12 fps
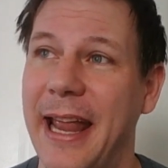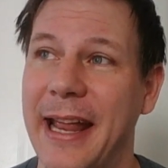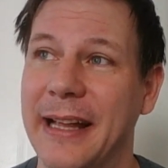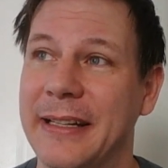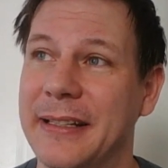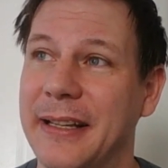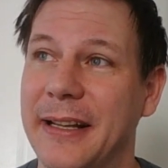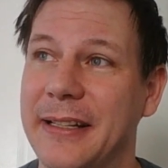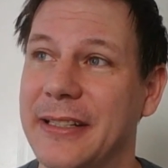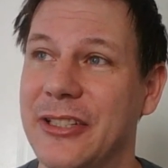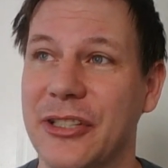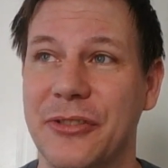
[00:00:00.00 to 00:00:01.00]
And
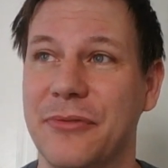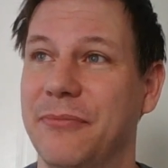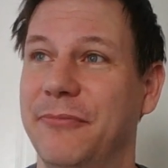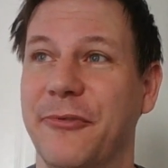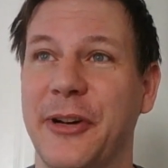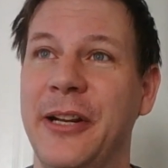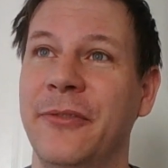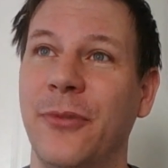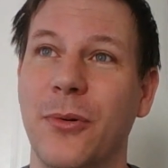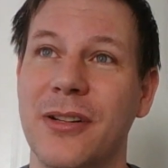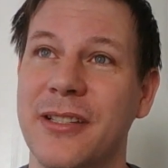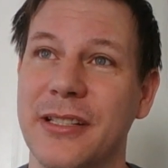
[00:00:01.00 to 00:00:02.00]
just
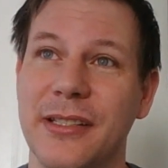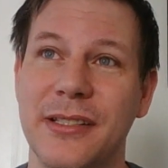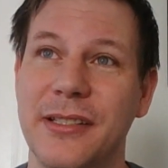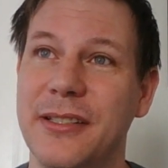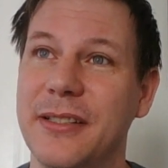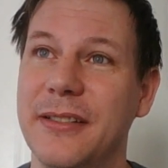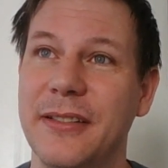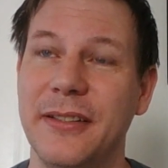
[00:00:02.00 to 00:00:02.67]
reinforces